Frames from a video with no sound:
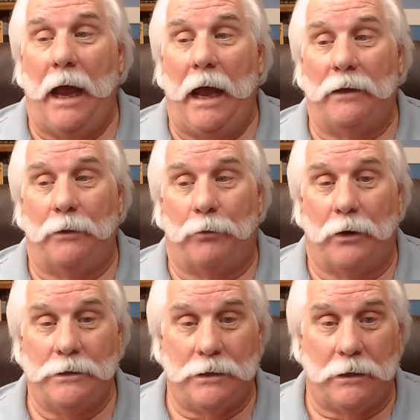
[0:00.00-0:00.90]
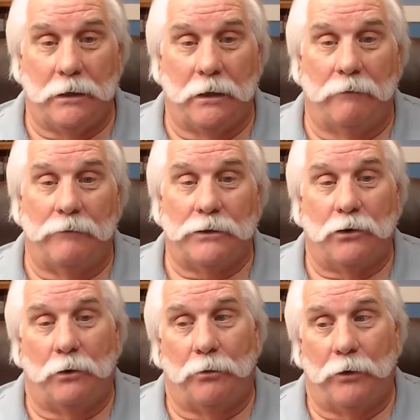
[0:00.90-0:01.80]
And the president of this
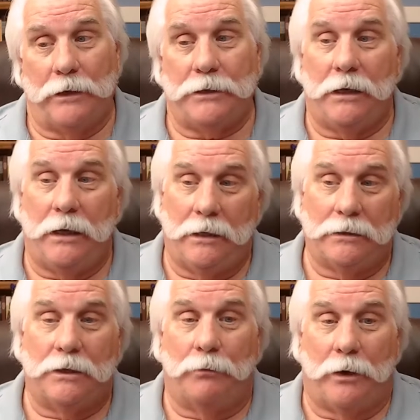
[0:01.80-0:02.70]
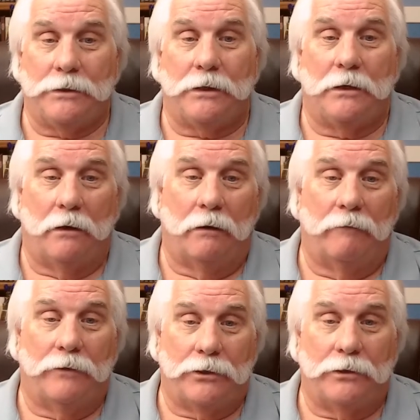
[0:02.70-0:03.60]
corporation is the president
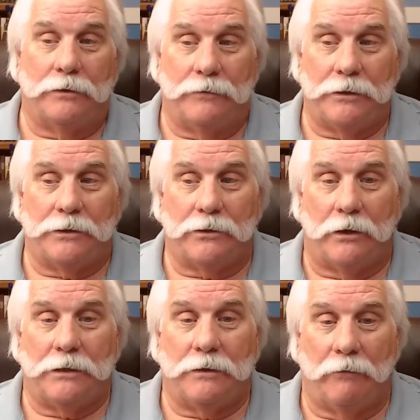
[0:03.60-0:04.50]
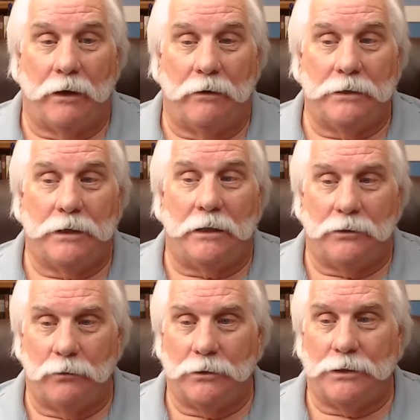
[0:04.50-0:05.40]
of the Church of Jesus Christ of Latter-day
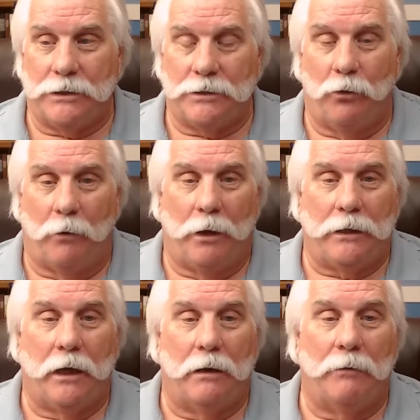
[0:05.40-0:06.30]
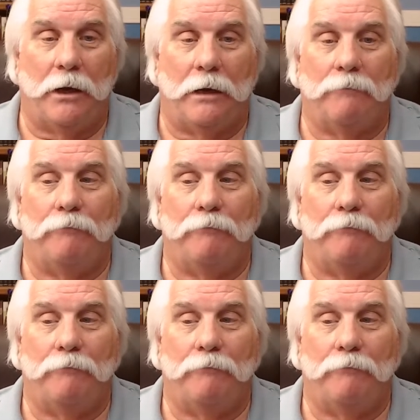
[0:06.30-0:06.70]
Saints. We'll see some more about that in a minute.